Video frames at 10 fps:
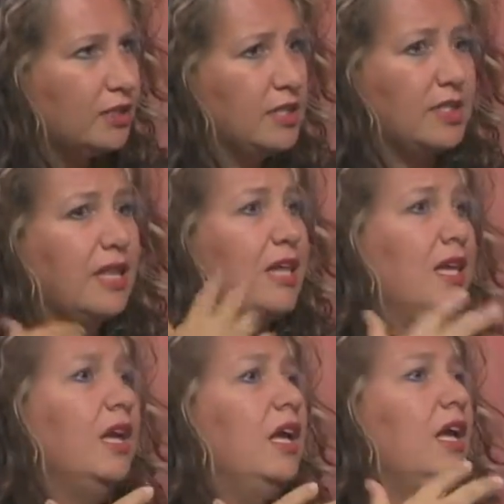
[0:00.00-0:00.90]
because I think
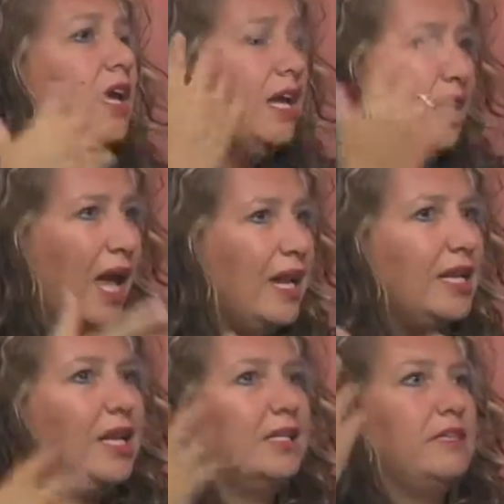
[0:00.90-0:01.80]
it can
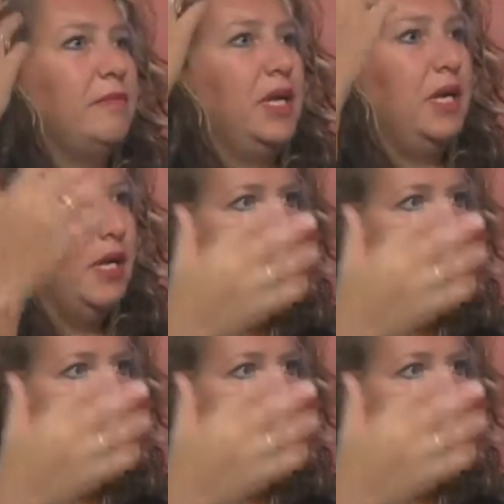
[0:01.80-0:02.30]
get to be